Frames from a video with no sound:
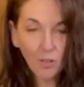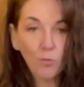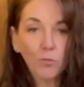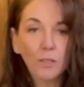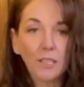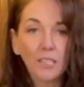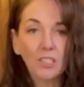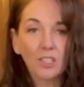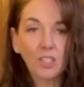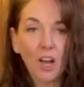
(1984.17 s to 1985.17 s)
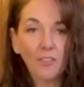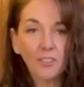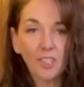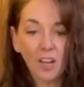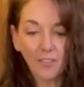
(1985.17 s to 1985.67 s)
a really soft,
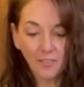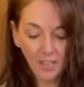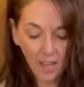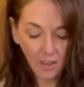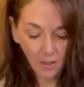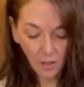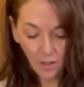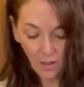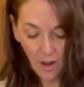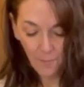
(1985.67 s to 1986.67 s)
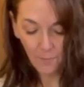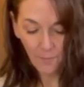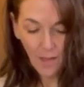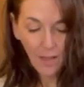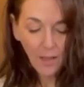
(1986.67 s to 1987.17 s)
soft color. Um,
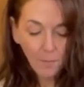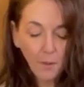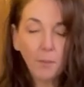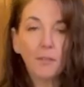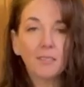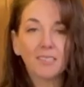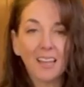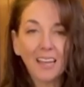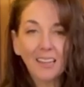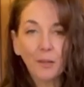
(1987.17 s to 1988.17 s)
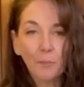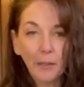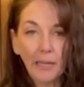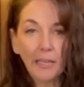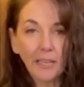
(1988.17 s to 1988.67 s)
maybe slightly
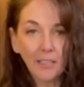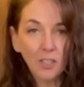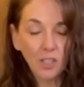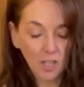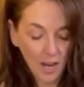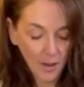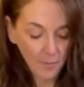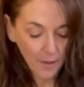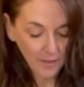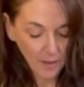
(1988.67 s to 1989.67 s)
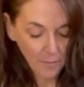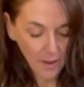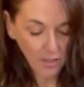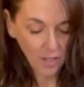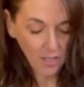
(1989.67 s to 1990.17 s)
pinkish, um, as I
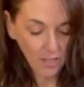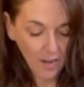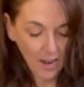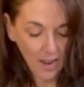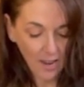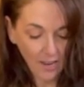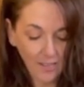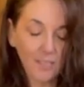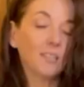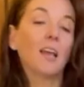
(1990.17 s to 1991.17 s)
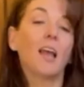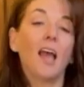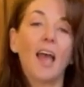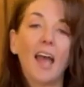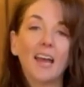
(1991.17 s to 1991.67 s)
mentioned, and
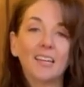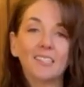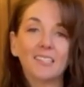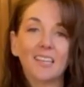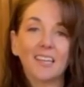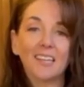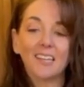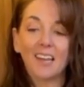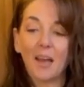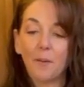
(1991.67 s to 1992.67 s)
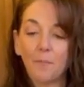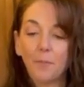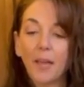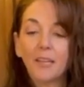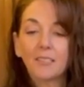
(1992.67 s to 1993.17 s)
as it um,
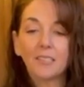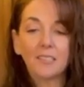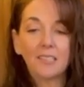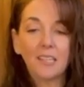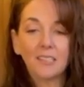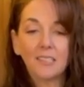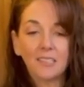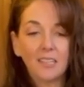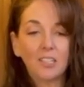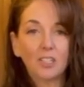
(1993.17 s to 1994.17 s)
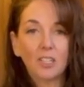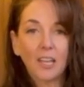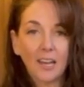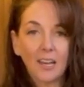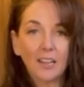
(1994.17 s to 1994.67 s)
bakes and sets, it'll
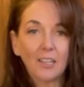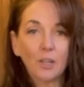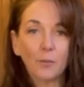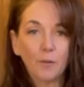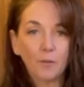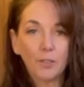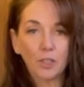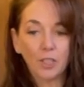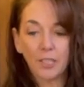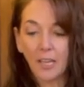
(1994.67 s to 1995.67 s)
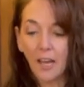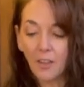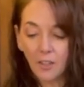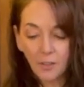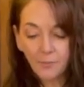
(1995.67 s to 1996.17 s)
get a little bit richer in
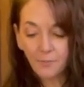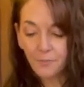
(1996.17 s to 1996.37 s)
color.